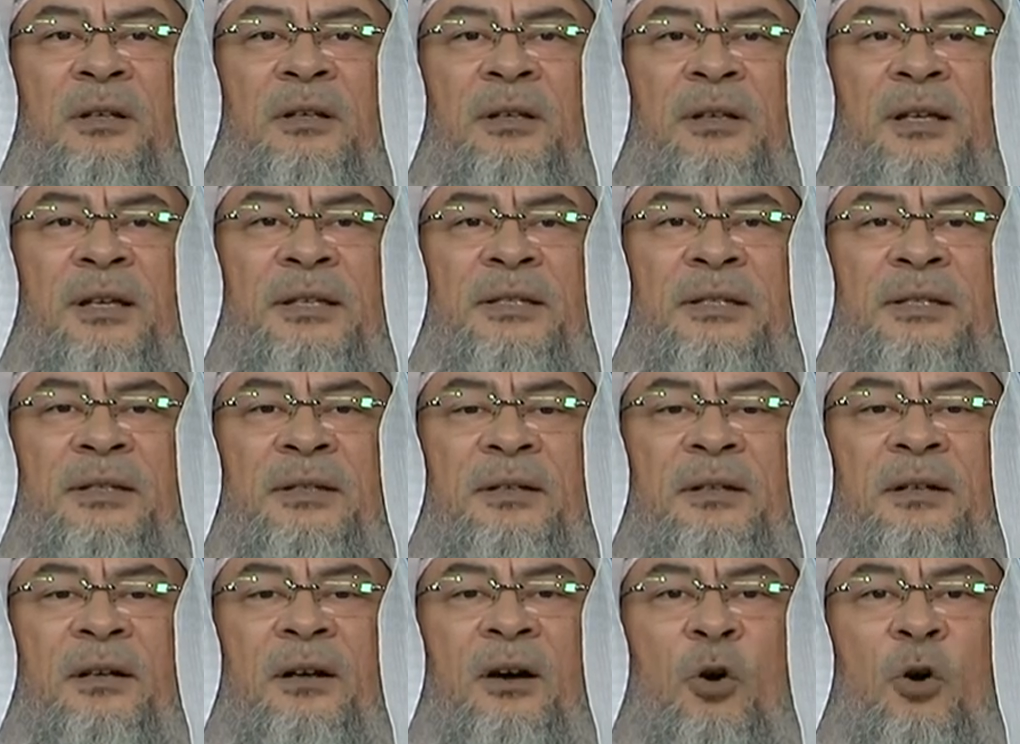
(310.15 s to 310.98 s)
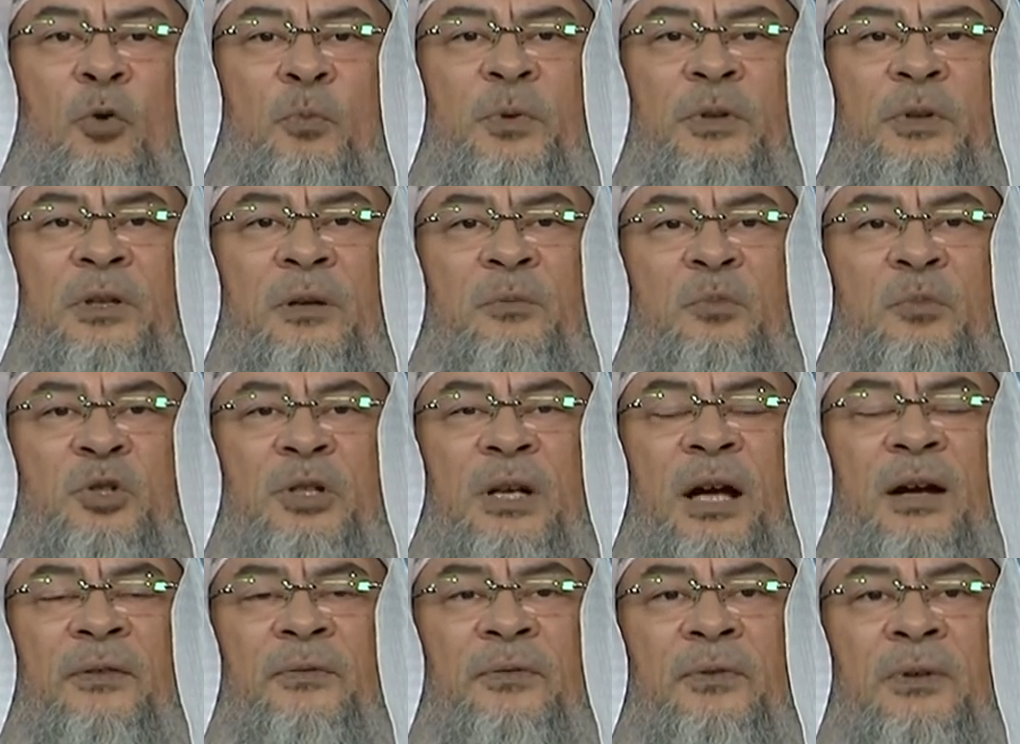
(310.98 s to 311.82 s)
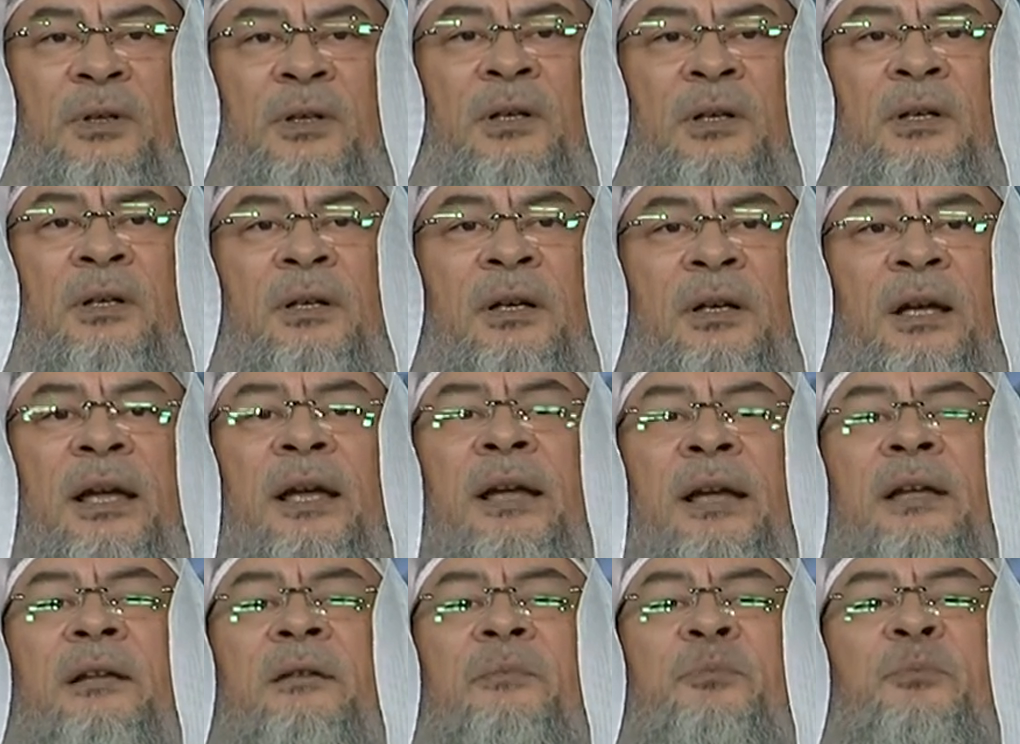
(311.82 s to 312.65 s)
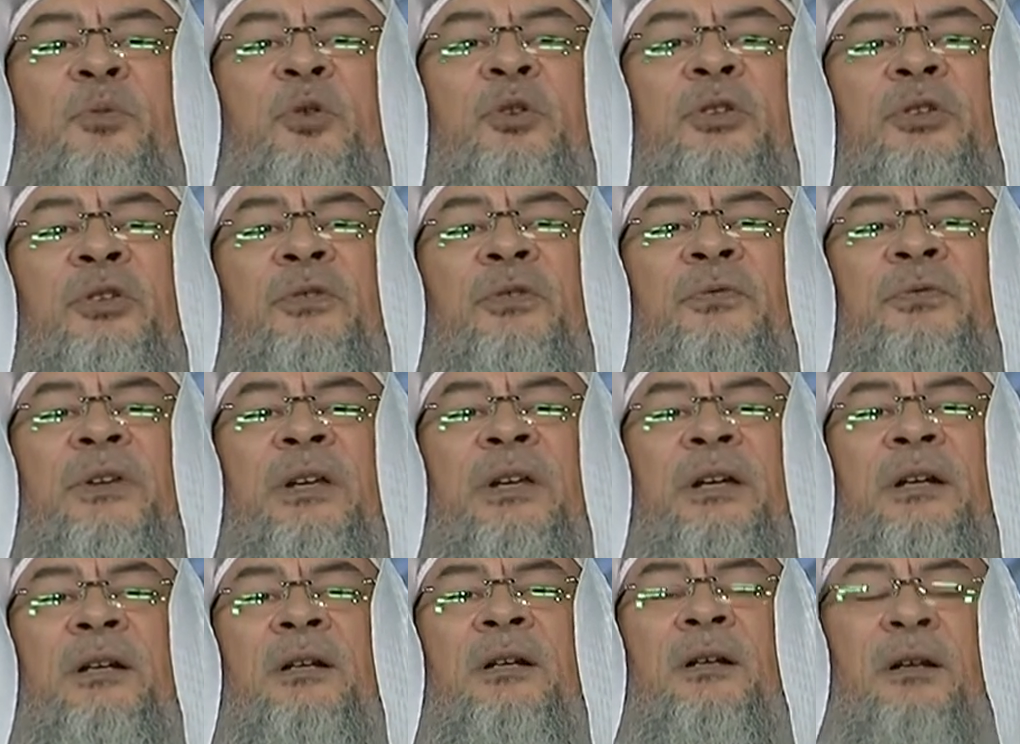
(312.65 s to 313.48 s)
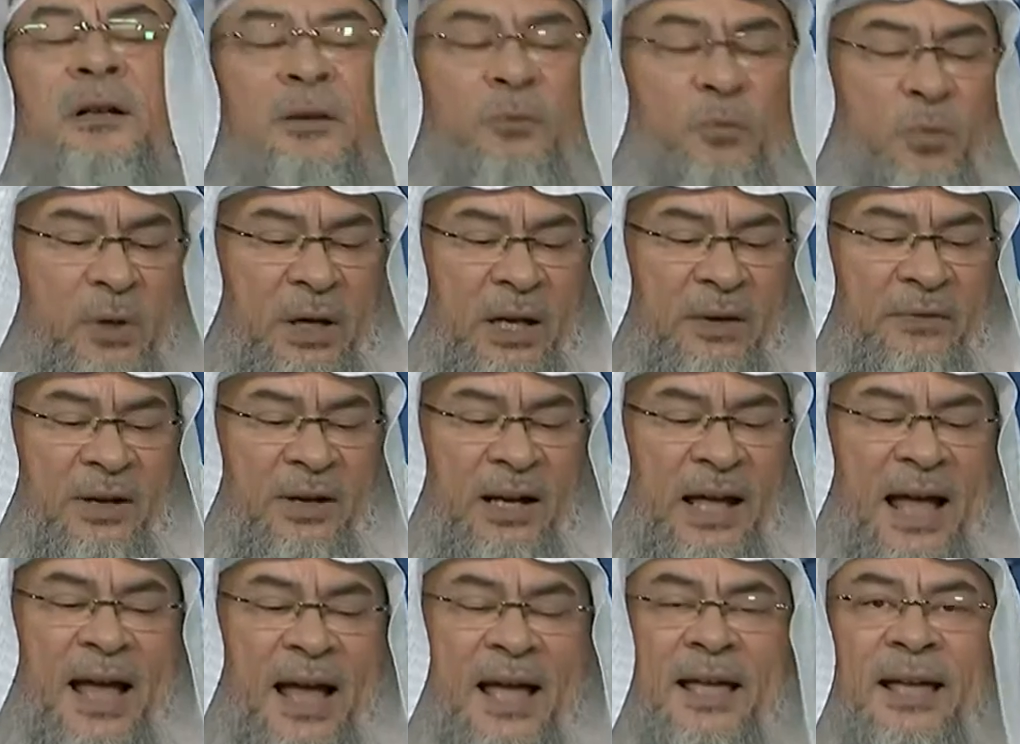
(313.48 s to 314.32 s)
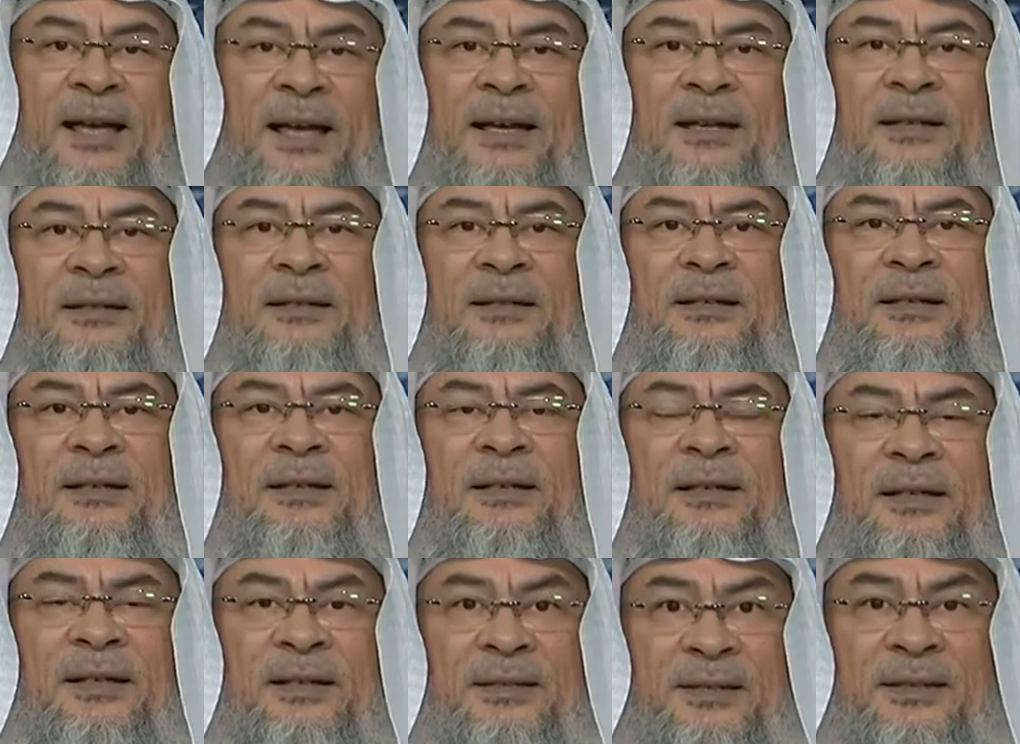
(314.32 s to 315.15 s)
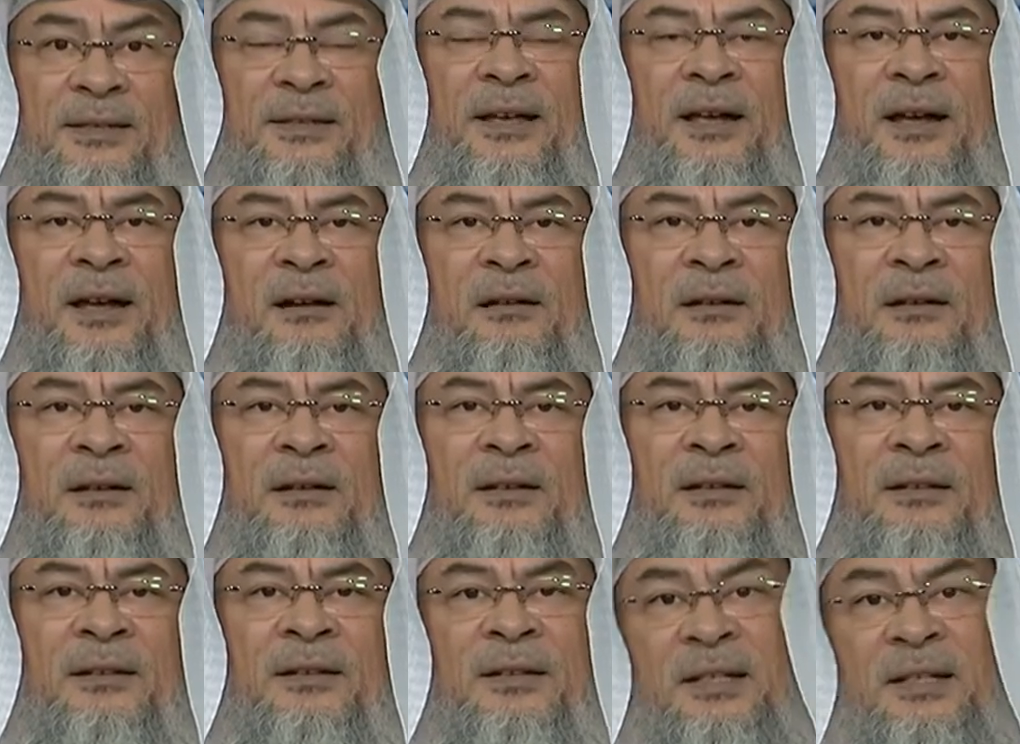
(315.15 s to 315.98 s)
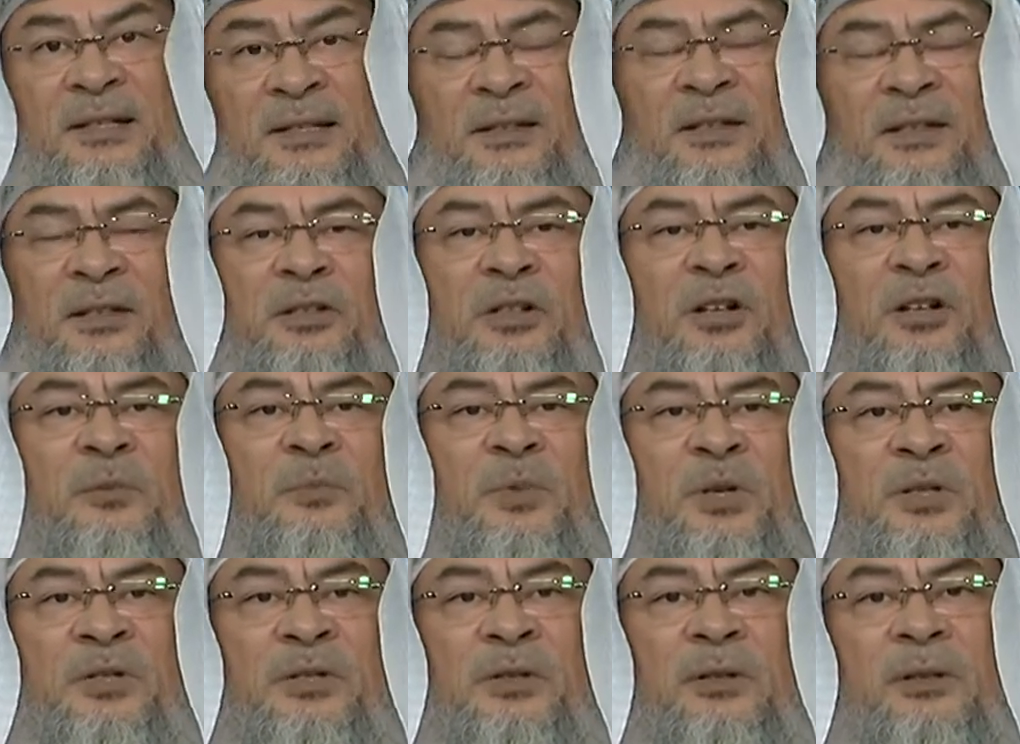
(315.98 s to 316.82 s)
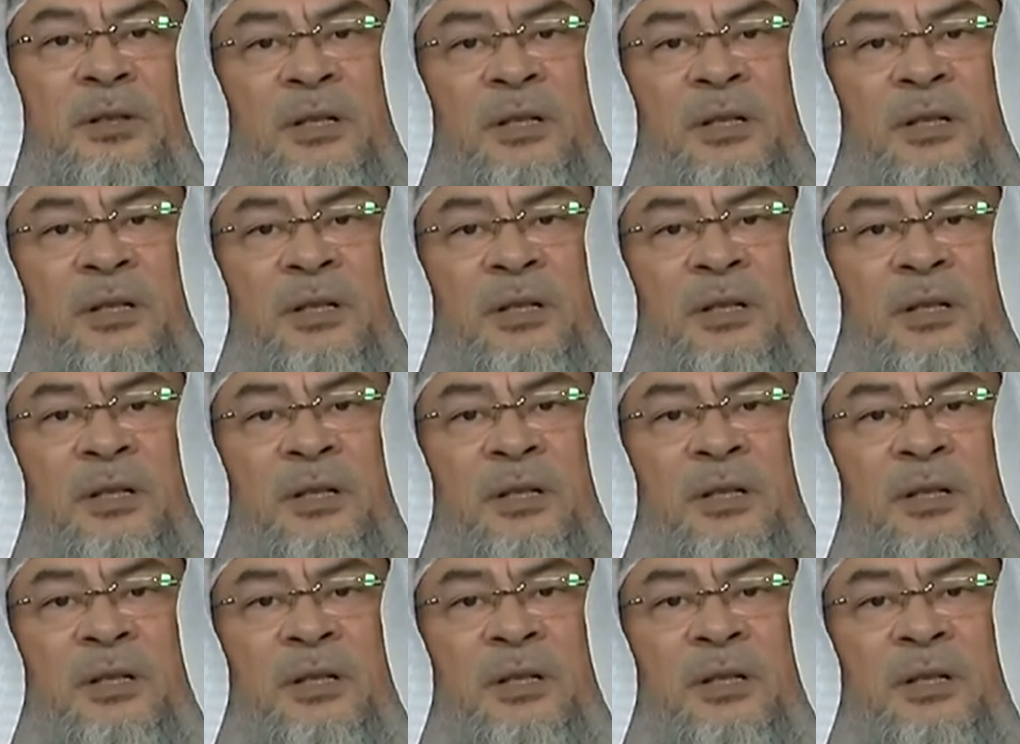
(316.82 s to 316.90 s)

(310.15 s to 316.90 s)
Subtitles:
Let's open the Mus'haf and put your finger, whatever ayah is there, this determines.